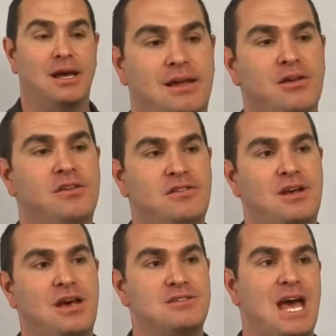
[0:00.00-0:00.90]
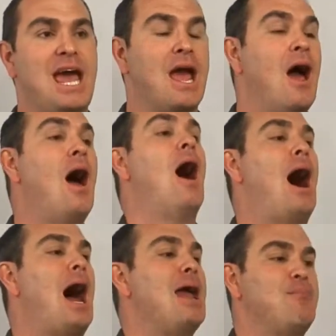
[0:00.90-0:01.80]
Guilt says, hey,
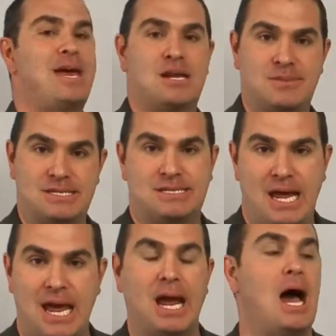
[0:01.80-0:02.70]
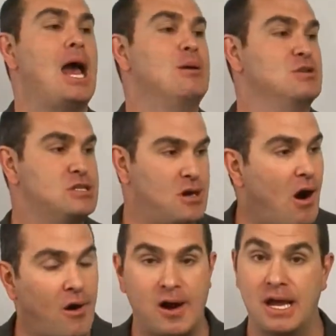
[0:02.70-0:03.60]
I made a mistake. I am
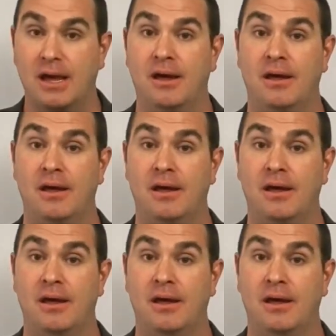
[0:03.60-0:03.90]
sorry.